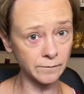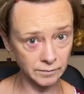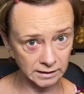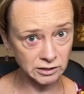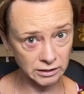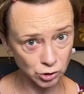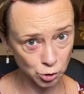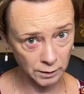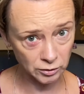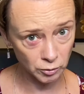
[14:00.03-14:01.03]
get to
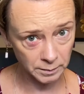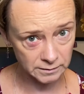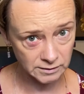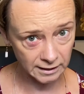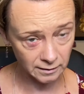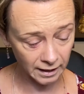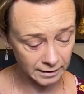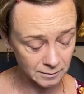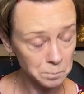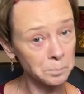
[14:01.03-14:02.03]
enjoy a little bit of
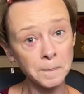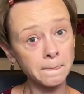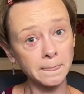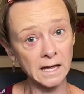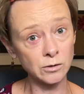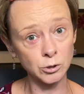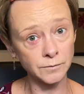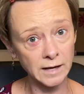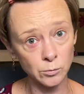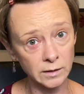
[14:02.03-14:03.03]
daylight. I don't know if
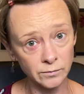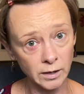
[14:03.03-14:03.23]
that will ever